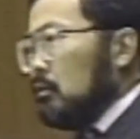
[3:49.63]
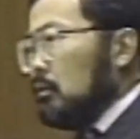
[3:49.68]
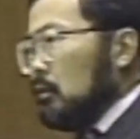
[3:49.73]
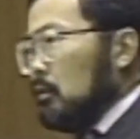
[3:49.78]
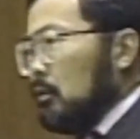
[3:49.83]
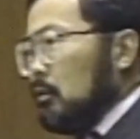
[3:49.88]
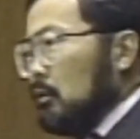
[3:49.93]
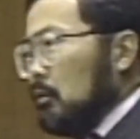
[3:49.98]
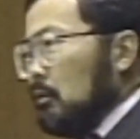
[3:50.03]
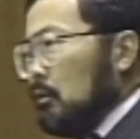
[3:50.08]
To be
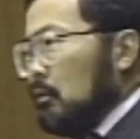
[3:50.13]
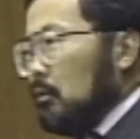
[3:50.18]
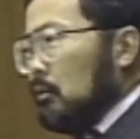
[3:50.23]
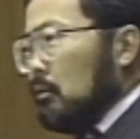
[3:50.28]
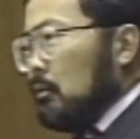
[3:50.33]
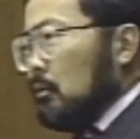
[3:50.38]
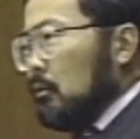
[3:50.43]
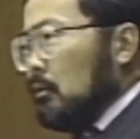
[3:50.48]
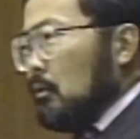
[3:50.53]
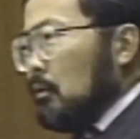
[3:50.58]
impartial,
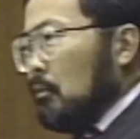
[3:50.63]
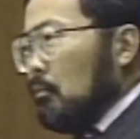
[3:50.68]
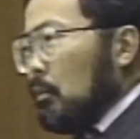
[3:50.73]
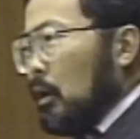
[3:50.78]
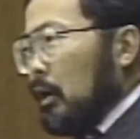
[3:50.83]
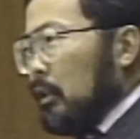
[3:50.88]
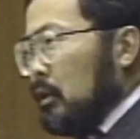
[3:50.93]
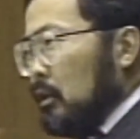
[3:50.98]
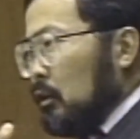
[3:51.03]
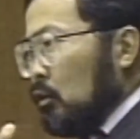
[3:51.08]
rather, and he
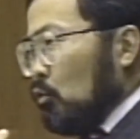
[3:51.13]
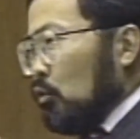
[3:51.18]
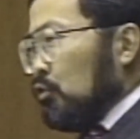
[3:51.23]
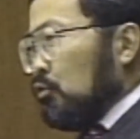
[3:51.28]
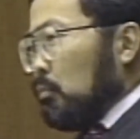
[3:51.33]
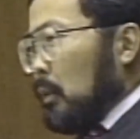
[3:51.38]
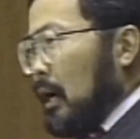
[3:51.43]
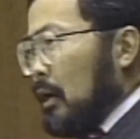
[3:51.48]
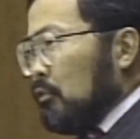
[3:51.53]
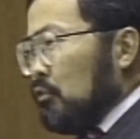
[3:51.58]
made that
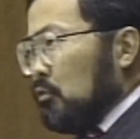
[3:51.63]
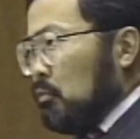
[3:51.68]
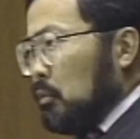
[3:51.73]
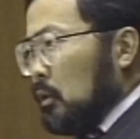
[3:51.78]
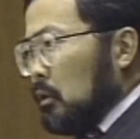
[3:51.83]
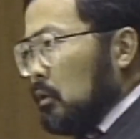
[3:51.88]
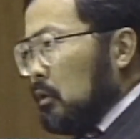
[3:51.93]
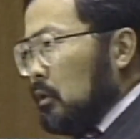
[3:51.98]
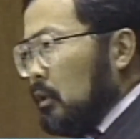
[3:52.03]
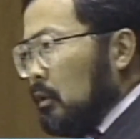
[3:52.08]
point
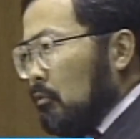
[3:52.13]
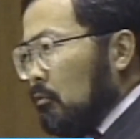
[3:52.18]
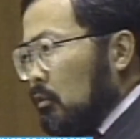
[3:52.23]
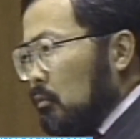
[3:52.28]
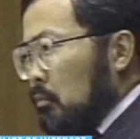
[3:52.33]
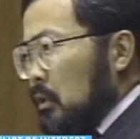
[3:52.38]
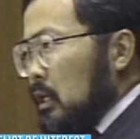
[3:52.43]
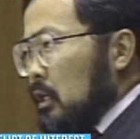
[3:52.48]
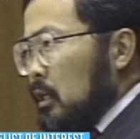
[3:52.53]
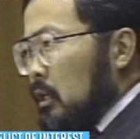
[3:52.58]
clear.
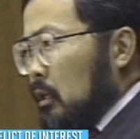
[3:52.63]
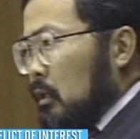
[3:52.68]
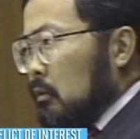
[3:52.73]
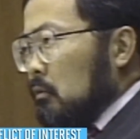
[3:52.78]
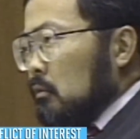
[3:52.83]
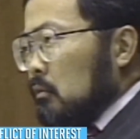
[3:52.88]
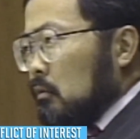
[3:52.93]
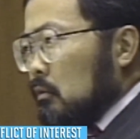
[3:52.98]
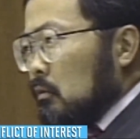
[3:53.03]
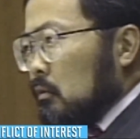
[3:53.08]
But I
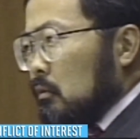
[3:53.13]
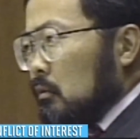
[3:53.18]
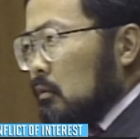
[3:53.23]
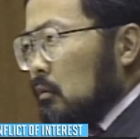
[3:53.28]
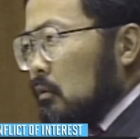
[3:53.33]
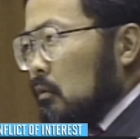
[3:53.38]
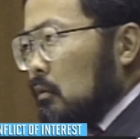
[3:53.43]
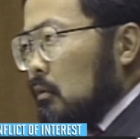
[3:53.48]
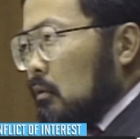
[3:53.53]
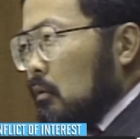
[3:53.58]
think he did the
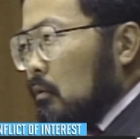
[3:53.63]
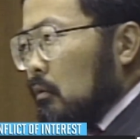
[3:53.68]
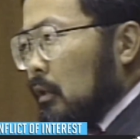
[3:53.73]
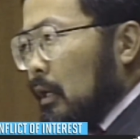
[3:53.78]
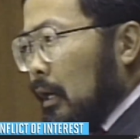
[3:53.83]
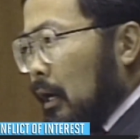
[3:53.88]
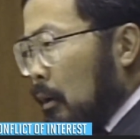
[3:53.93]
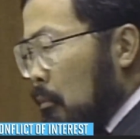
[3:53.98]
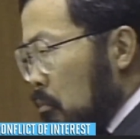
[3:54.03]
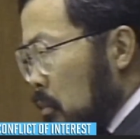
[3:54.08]
right move
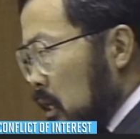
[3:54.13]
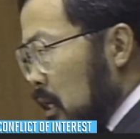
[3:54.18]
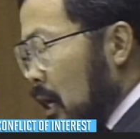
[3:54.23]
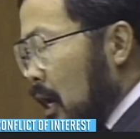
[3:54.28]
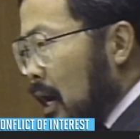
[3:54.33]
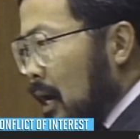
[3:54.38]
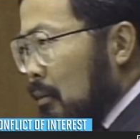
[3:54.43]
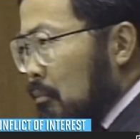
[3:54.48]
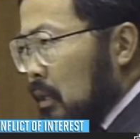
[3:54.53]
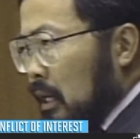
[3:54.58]
by having
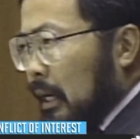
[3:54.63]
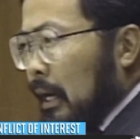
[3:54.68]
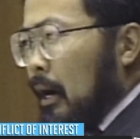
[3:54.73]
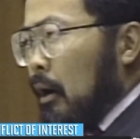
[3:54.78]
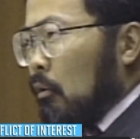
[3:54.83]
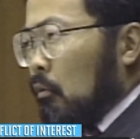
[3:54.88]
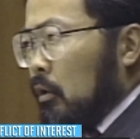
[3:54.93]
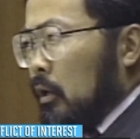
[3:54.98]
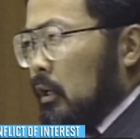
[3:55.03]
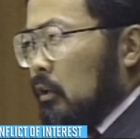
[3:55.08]
another
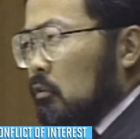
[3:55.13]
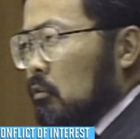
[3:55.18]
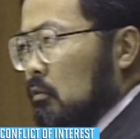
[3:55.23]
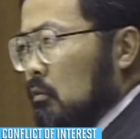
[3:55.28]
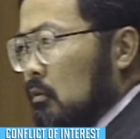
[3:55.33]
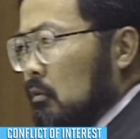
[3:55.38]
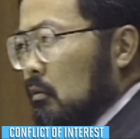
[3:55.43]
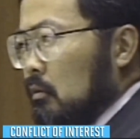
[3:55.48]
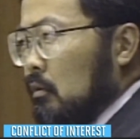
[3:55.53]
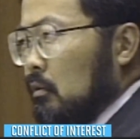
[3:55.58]
judge
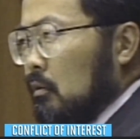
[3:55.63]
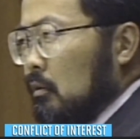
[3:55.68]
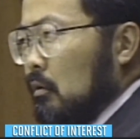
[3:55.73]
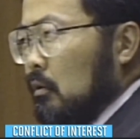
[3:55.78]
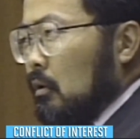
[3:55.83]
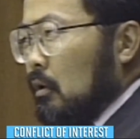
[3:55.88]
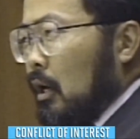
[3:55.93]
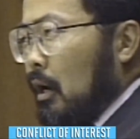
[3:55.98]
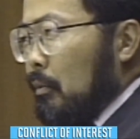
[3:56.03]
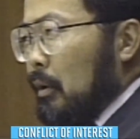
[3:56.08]
assess it.
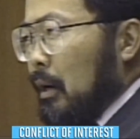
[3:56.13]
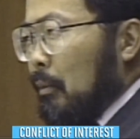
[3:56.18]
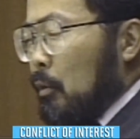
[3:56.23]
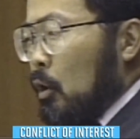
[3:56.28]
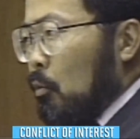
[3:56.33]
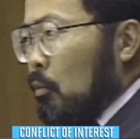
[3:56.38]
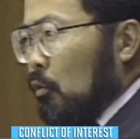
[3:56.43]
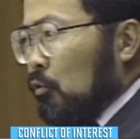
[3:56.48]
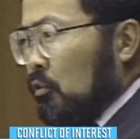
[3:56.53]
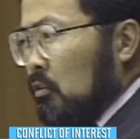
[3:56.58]
Now,
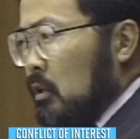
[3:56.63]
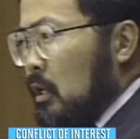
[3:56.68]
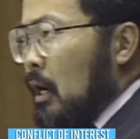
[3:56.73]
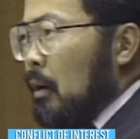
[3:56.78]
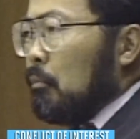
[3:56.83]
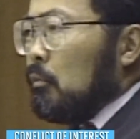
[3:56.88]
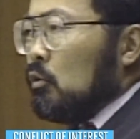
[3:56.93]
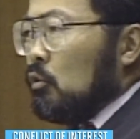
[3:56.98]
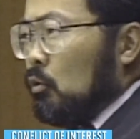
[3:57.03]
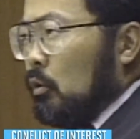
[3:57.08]
if I'm
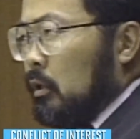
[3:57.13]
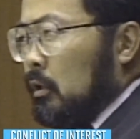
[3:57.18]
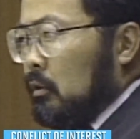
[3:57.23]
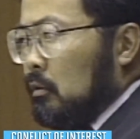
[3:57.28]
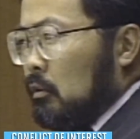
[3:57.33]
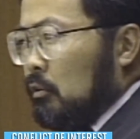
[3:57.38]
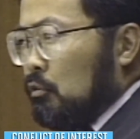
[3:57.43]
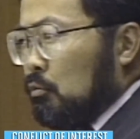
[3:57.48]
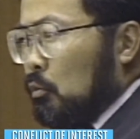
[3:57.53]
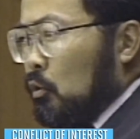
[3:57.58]
the
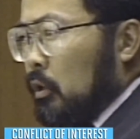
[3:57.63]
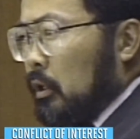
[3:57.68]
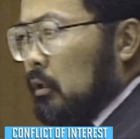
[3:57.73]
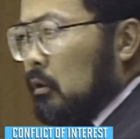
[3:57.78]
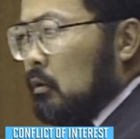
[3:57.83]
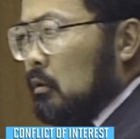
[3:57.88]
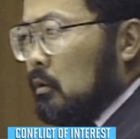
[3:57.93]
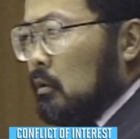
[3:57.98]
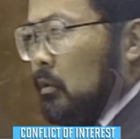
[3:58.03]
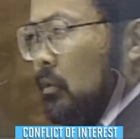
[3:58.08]
prosecution, I
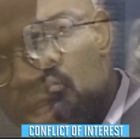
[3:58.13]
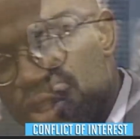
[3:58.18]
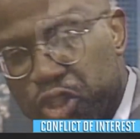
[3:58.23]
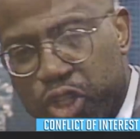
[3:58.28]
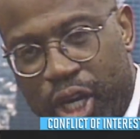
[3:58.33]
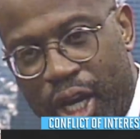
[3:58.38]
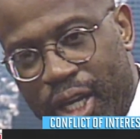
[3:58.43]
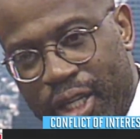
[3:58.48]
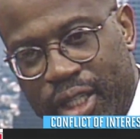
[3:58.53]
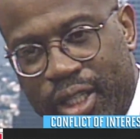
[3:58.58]
think as
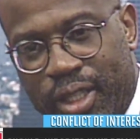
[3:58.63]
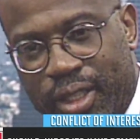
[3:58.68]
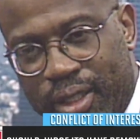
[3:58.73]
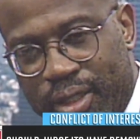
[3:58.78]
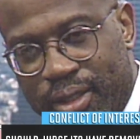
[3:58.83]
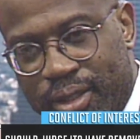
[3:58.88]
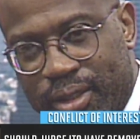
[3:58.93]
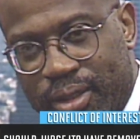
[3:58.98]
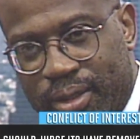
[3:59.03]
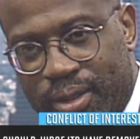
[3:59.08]
Christopher
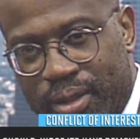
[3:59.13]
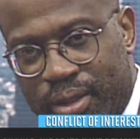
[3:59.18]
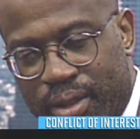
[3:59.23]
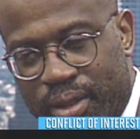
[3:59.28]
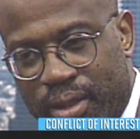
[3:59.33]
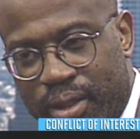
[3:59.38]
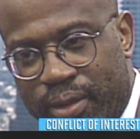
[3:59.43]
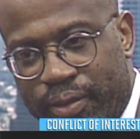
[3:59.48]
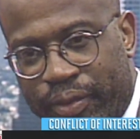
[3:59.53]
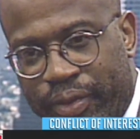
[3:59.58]
Darden said,
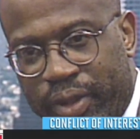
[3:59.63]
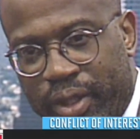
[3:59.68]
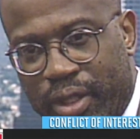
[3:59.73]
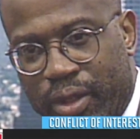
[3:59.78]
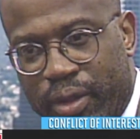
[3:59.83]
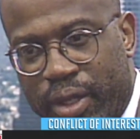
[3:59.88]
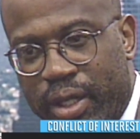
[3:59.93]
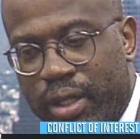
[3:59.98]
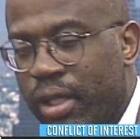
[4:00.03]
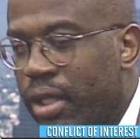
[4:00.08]
or
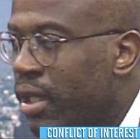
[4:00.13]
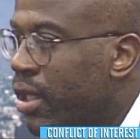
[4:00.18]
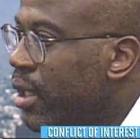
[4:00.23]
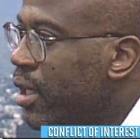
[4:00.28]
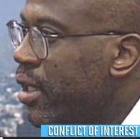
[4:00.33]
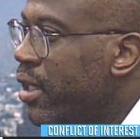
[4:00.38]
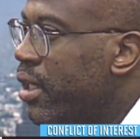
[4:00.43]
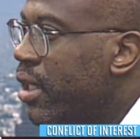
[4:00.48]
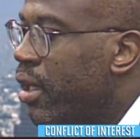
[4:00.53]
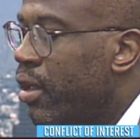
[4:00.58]
the
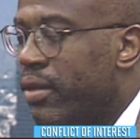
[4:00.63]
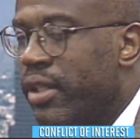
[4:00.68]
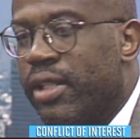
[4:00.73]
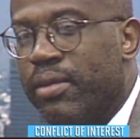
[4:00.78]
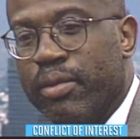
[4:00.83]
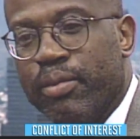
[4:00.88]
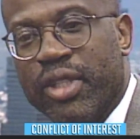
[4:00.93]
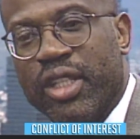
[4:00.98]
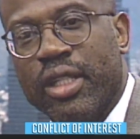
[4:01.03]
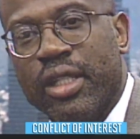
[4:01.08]
actor playing
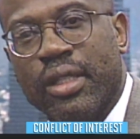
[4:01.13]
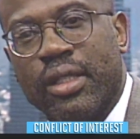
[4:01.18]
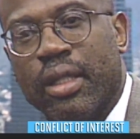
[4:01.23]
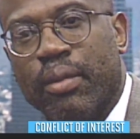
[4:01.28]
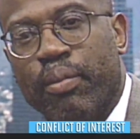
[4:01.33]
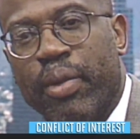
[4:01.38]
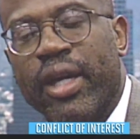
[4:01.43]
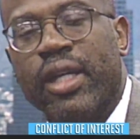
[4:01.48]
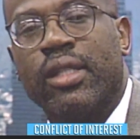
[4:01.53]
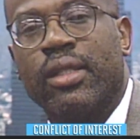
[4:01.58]
Christopher Darden
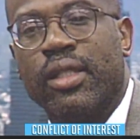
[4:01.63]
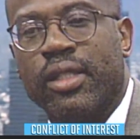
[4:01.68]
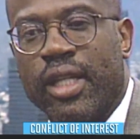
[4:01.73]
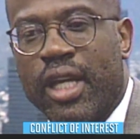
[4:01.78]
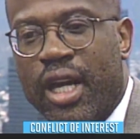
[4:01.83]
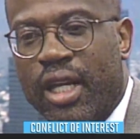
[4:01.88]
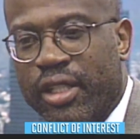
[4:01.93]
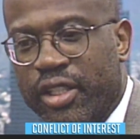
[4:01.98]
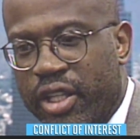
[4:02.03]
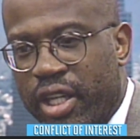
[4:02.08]
said,
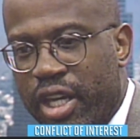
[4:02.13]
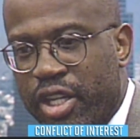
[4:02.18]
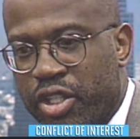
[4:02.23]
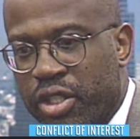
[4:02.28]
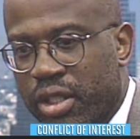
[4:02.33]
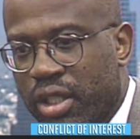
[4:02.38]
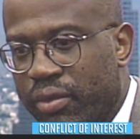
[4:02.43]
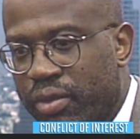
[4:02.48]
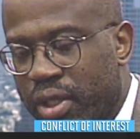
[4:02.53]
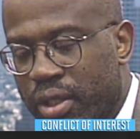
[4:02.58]
you know, this is
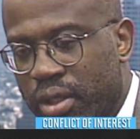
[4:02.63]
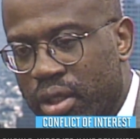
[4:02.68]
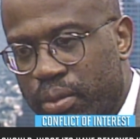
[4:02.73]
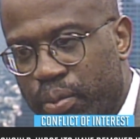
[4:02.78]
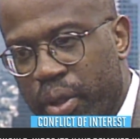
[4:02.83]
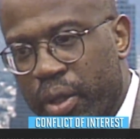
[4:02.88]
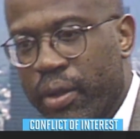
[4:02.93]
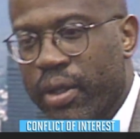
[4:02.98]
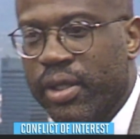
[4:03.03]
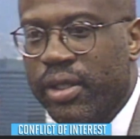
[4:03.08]
a good thing to